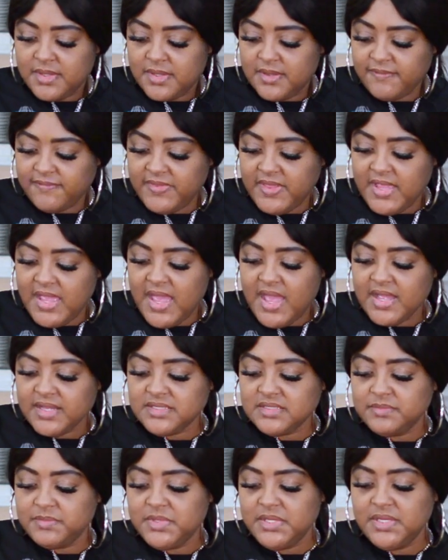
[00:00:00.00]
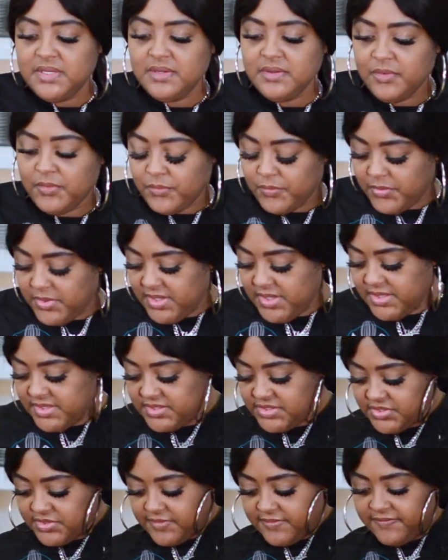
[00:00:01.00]
If they ask me, what
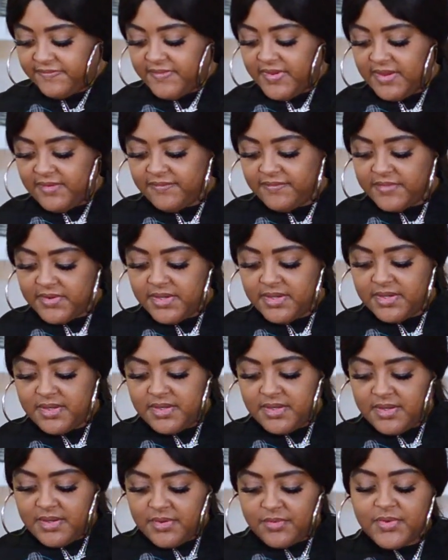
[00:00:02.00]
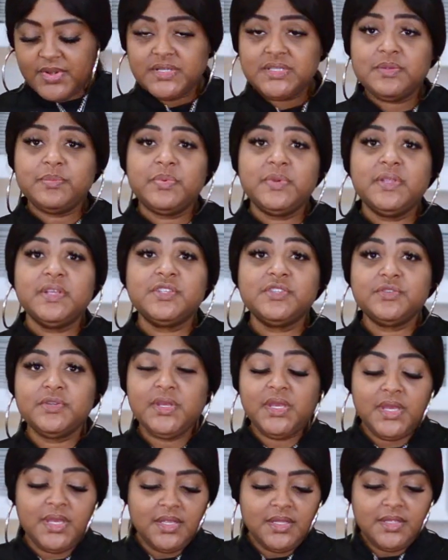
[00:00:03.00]
is your favorite recipe that you
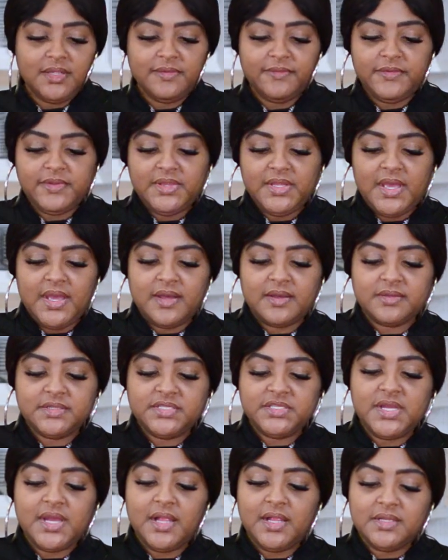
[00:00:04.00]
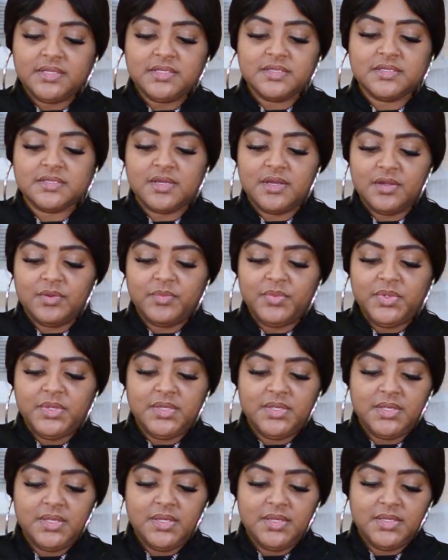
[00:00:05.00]
can't live without, shallots is going to
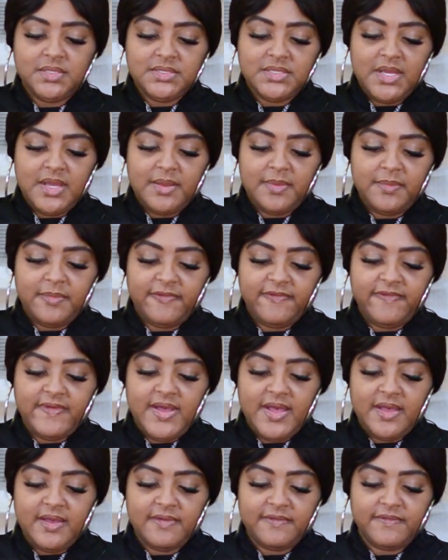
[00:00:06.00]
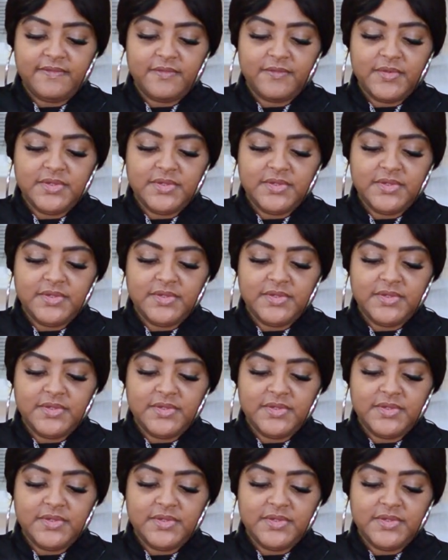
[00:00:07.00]
be in the top 5